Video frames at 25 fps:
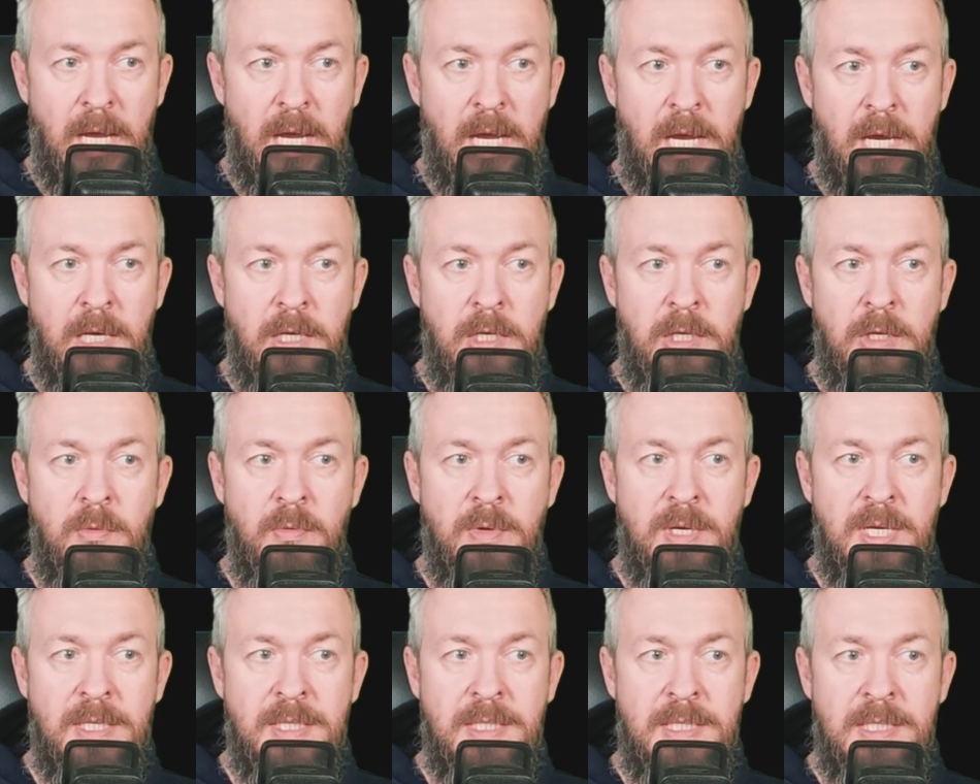And
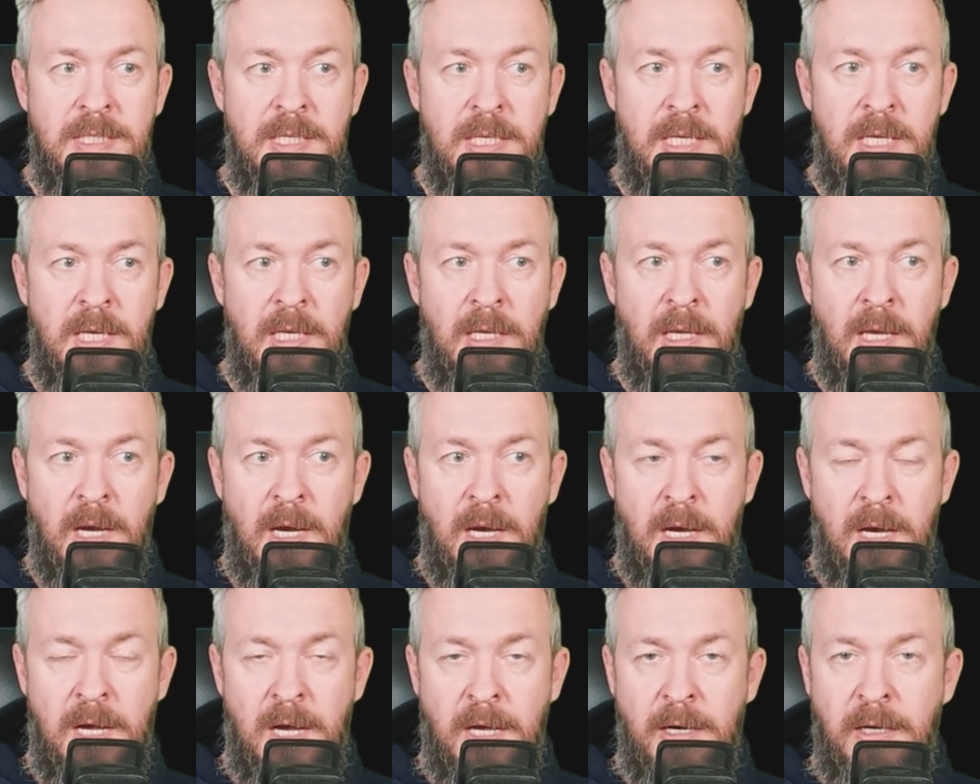you can see
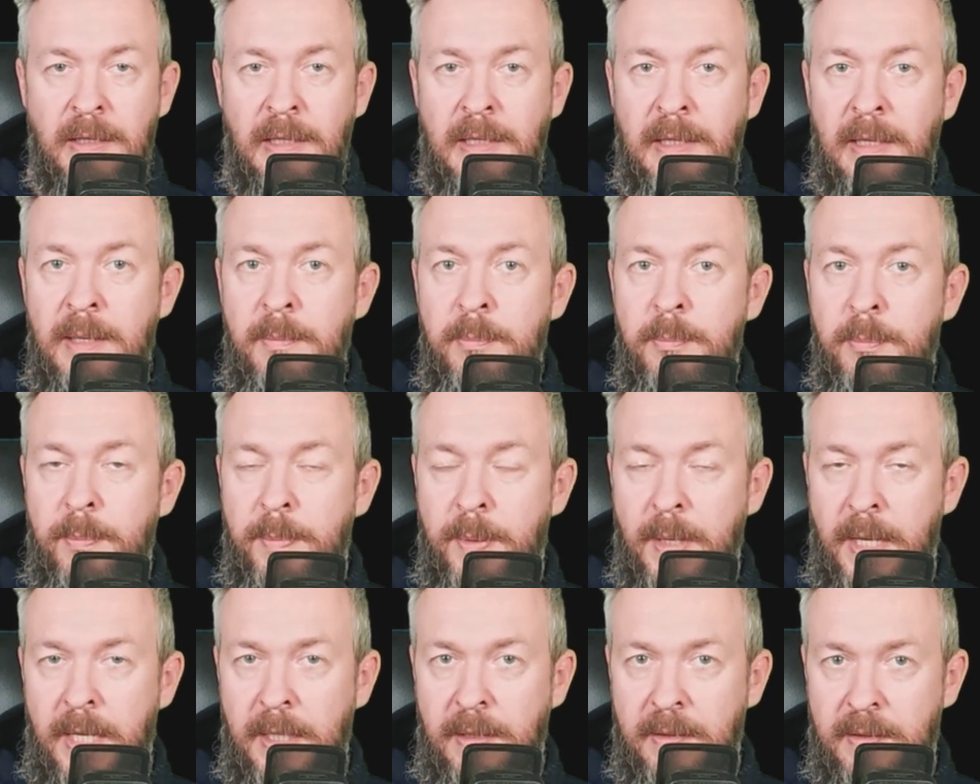currently
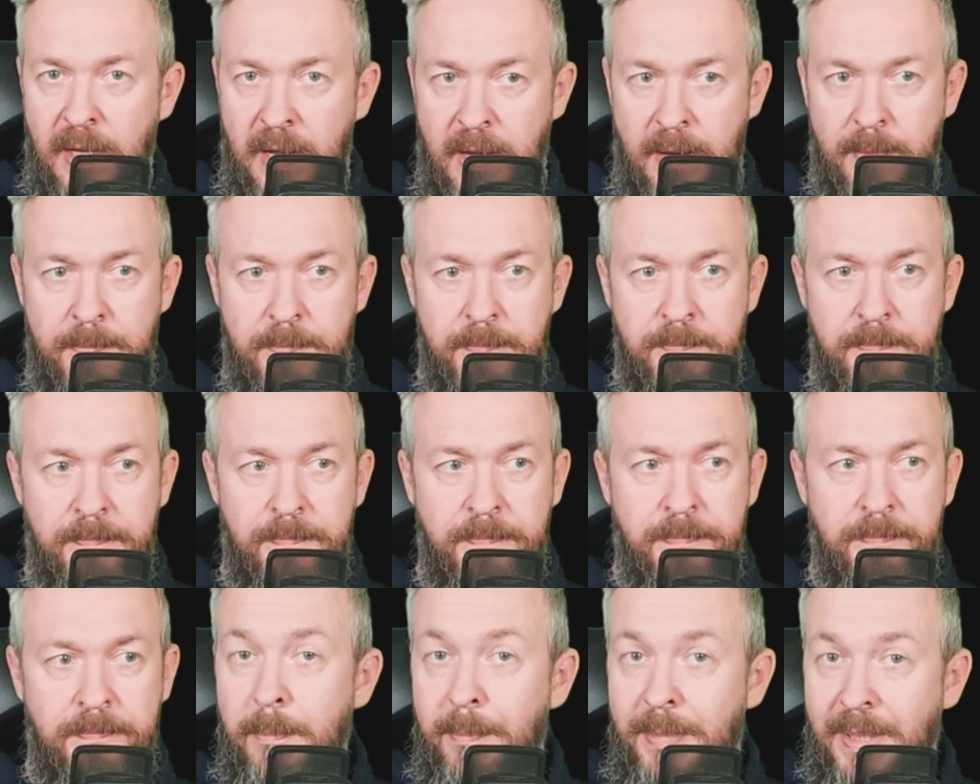playtime.
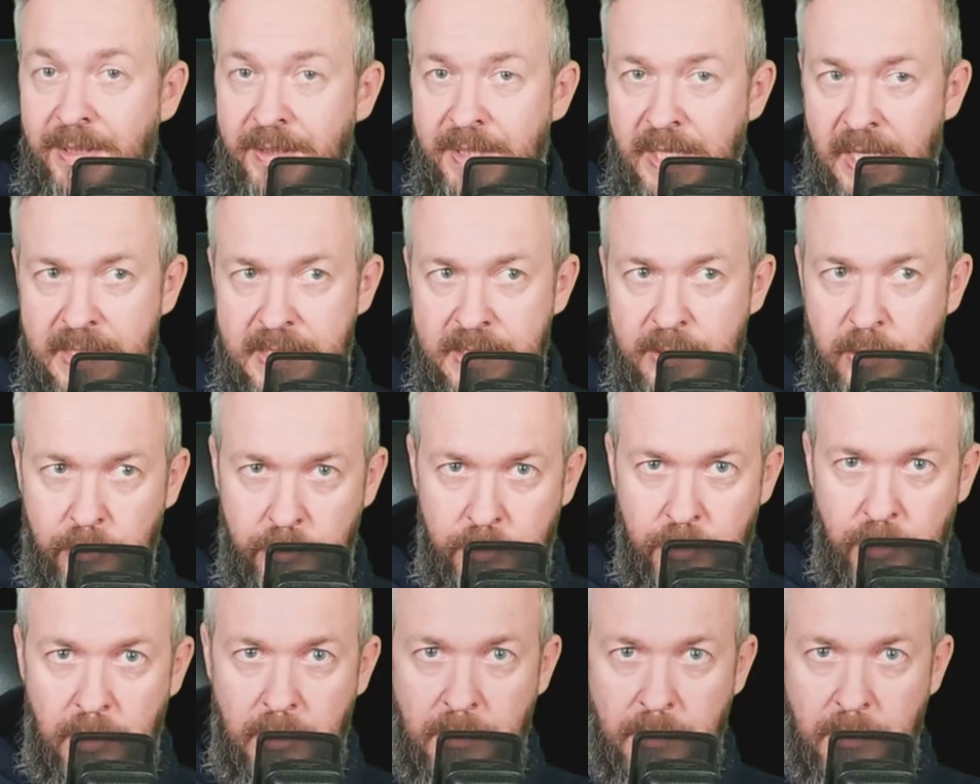But that's not